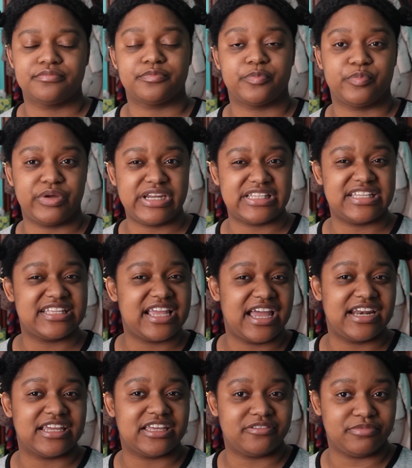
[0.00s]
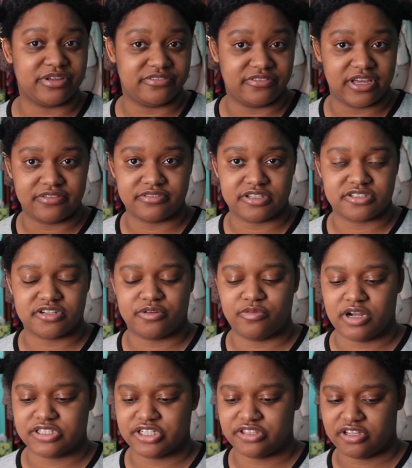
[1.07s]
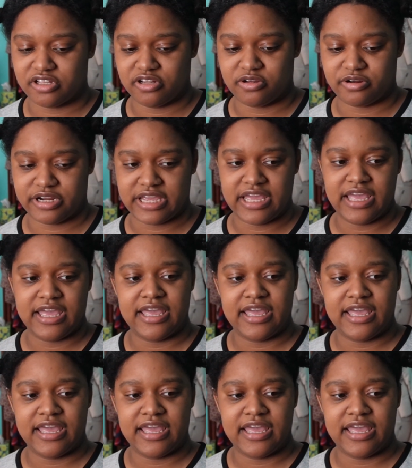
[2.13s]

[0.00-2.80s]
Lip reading: But it did kind of give me faith to start watching The Glory.